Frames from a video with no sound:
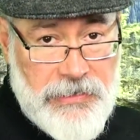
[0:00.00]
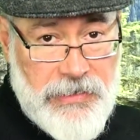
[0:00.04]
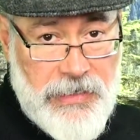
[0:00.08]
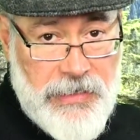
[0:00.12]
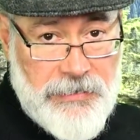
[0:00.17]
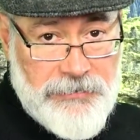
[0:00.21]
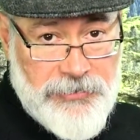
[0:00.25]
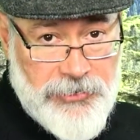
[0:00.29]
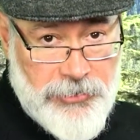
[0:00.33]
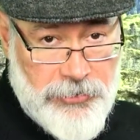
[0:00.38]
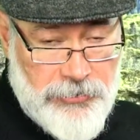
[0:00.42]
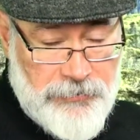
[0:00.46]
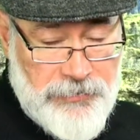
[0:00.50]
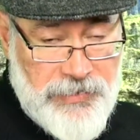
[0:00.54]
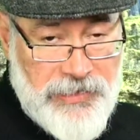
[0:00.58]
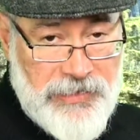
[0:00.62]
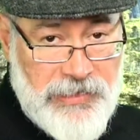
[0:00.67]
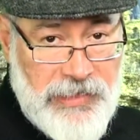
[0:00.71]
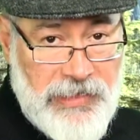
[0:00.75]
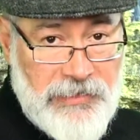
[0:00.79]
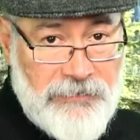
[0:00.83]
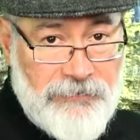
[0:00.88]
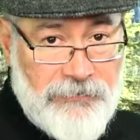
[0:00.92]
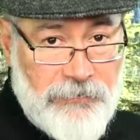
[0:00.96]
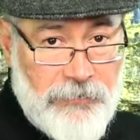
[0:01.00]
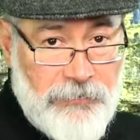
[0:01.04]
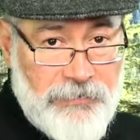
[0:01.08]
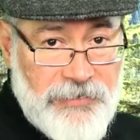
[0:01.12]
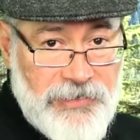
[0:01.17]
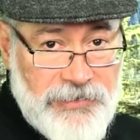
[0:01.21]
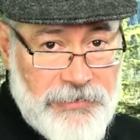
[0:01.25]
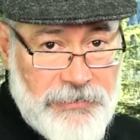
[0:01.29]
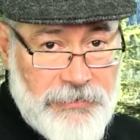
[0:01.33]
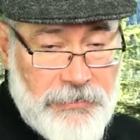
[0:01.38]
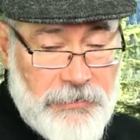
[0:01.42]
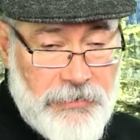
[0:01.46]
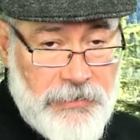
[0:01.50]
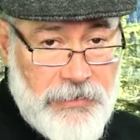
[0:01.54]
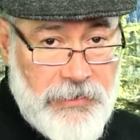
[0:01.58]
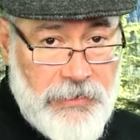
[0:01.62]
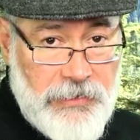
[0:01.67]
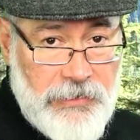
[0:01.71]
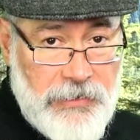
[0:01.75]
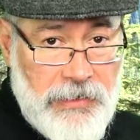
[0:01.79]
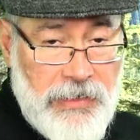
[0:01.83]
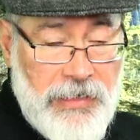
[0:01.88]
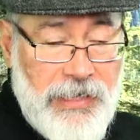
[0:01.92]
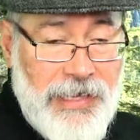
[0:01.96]
absorbing that from the
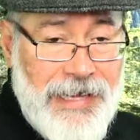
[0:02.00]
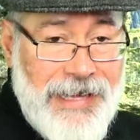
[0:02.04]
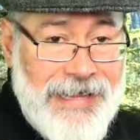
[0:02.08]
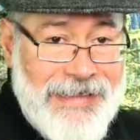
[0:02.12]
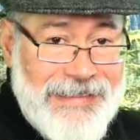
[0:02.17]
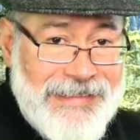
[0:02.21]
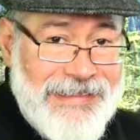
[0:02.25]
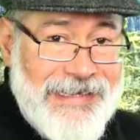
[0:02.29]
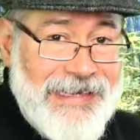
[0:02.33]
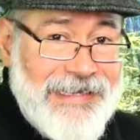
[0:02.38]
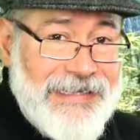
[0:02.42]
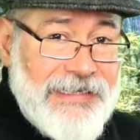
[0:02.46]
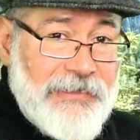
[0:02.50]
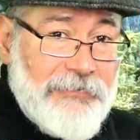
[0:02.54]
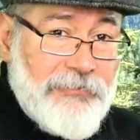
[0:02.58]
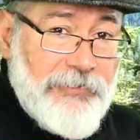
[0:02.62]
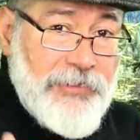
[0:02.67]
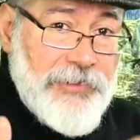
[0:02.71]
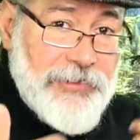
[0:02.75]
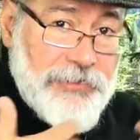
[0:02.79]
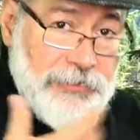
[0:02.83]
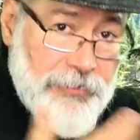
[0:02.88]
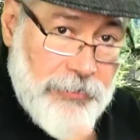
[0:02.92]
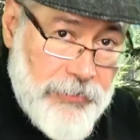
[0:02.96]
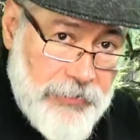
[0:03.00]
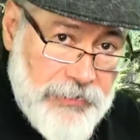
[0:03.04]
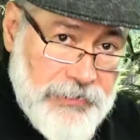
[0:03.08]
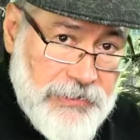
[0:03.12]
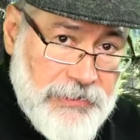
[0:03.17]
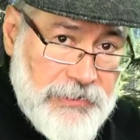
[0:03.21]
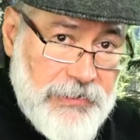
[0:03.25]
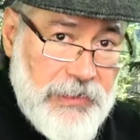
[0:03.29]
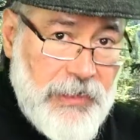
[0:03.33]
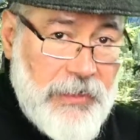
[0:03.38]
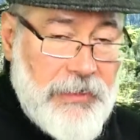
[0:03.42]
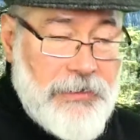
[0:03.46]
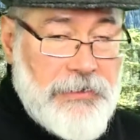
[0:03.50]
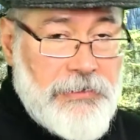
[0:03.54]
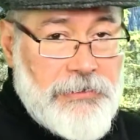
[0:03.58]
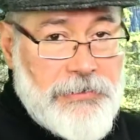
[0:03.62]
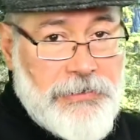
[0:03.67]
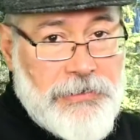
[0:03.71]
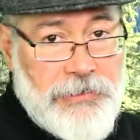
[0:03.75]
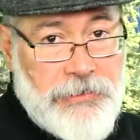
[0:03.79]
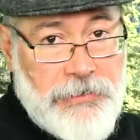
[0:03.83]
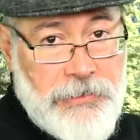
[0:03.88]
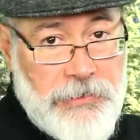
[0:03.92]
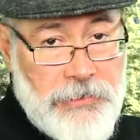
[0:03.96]
circuit, and then returns the
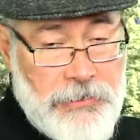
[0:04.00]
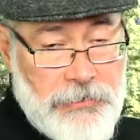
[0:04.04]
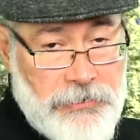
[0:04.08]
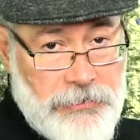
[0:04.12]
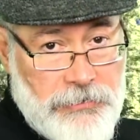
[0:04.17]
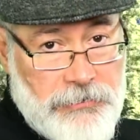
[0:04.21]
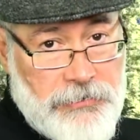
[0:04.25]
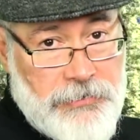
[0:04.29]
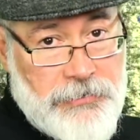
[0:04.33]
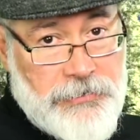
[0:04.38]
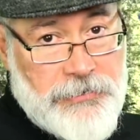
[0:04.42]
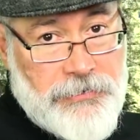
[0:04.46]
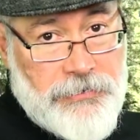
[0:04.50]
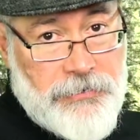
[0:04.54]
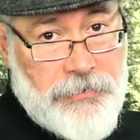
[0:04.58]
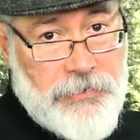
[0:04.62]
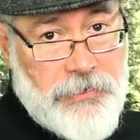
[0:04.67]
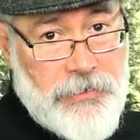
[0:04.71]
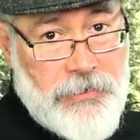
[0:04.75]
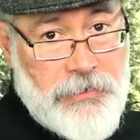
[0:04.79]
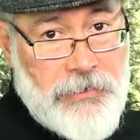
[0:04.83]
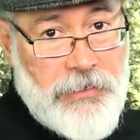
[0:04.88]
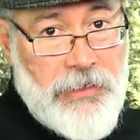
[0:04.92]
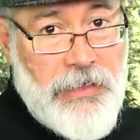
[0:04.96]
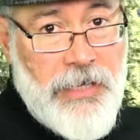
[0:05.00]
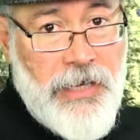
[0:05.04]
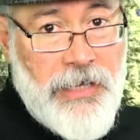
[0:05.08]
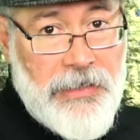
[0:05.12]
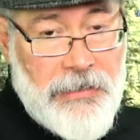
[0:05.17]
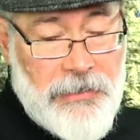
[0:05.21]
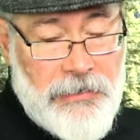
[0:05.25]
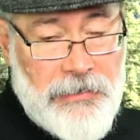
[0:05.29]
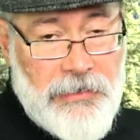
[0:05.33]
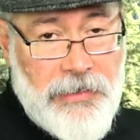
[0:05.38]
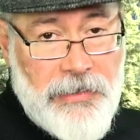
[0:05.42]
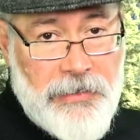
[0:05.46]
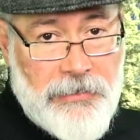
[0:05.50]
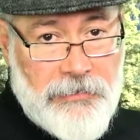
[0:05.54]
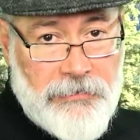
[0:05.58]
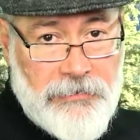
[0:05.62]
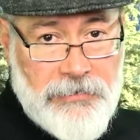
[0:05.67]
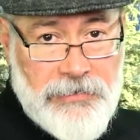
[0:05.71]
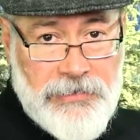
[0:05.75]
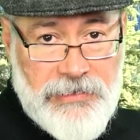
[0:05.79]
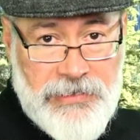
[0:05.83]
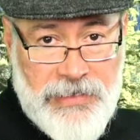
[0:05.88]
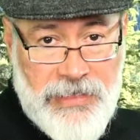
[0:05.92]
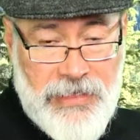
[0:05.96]
energy to the circuit at a
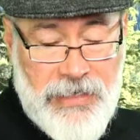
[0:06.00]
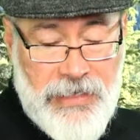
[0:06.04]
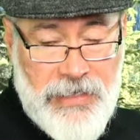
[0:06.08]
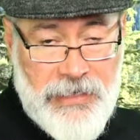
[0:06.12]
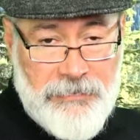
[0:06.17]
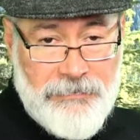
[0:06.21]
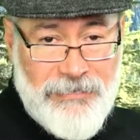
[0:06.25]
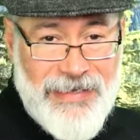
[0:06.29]
later time.